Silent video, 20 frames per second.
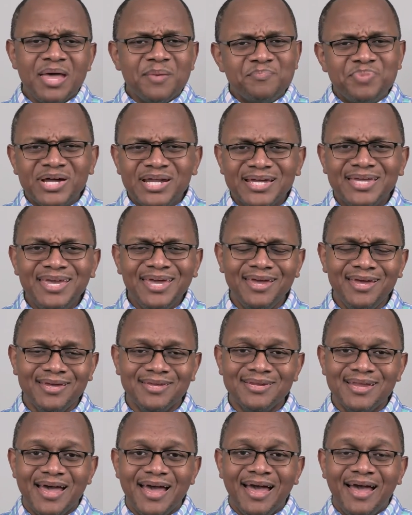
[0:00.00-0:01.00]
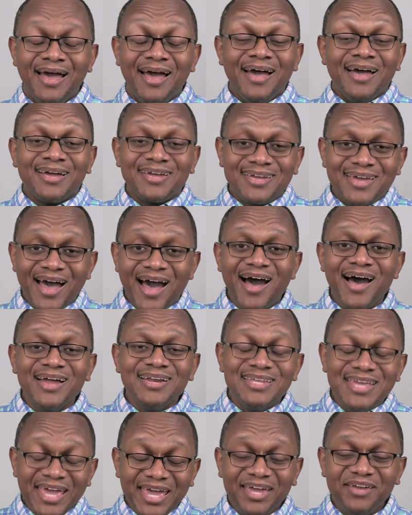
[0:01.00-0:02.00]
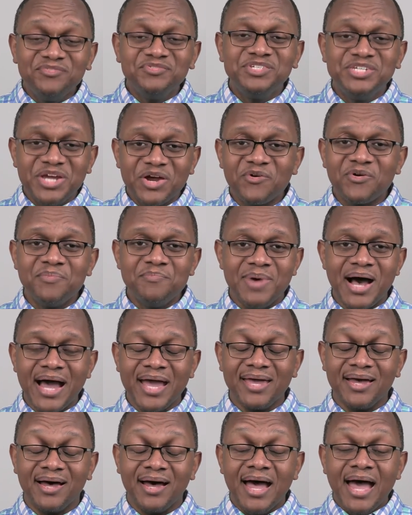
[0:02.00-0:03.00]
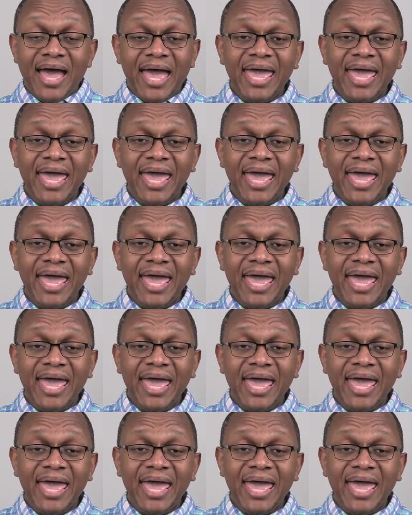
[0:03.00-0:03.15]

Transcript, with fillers: But again, God gave Jeremiah